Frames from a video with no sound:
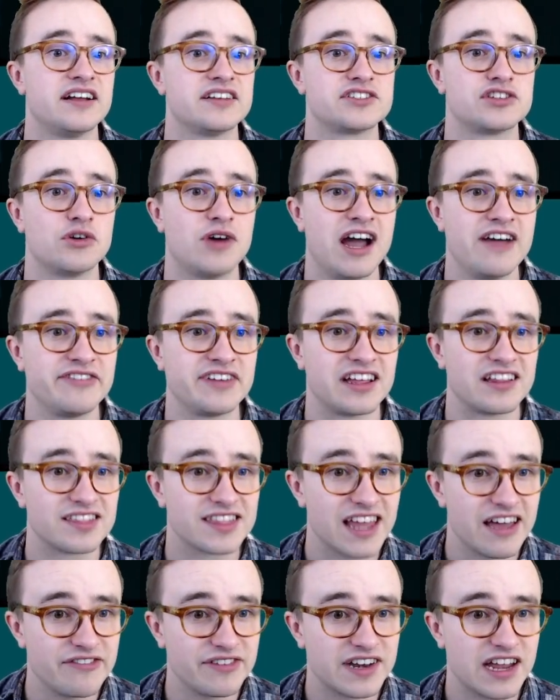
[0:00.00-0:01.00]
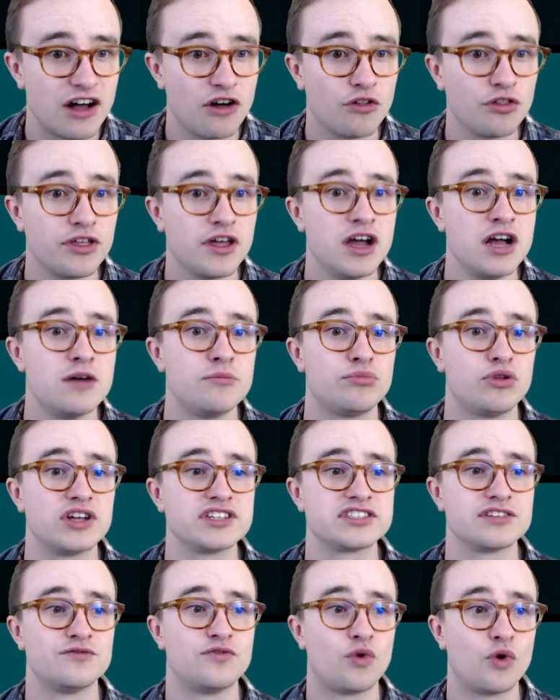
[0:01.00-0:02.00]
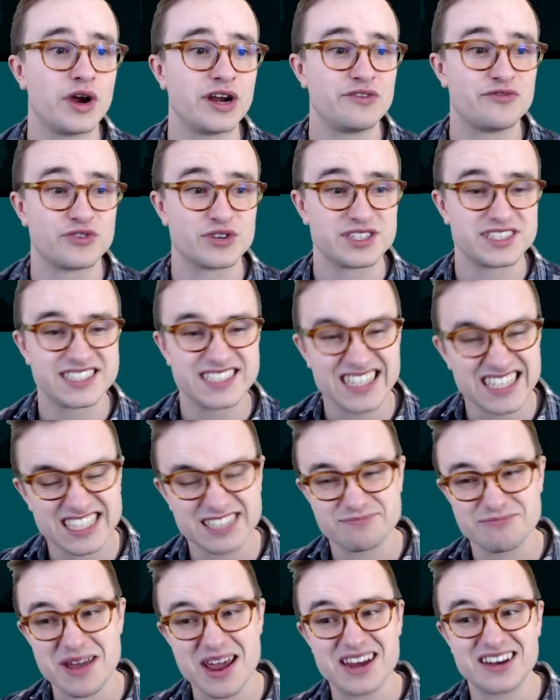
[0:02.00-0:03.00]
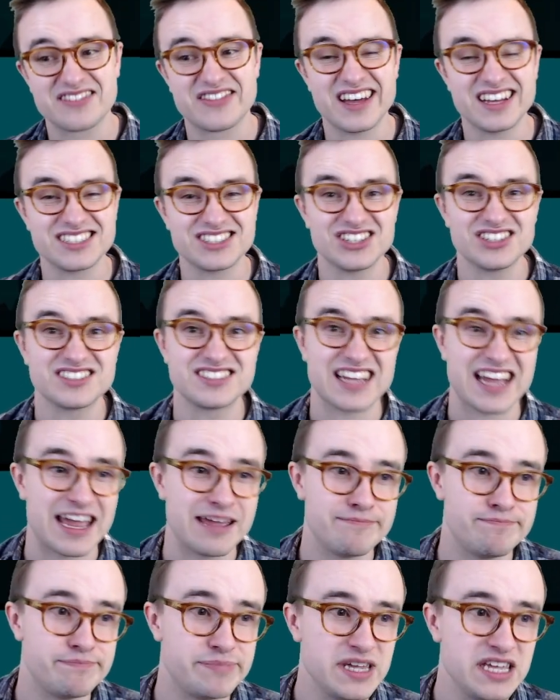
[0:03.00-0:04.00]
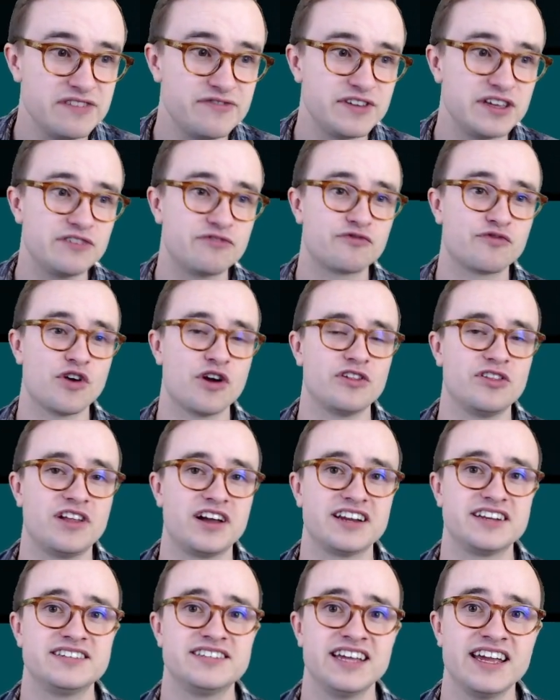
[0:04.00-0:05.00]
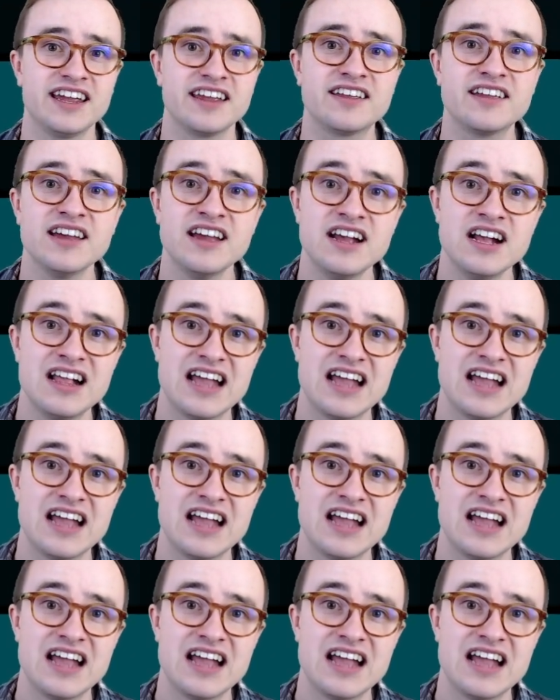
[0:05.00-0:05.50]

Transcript: So having 11 health plus a void for 6 mana, that's just a beefy frontline tank.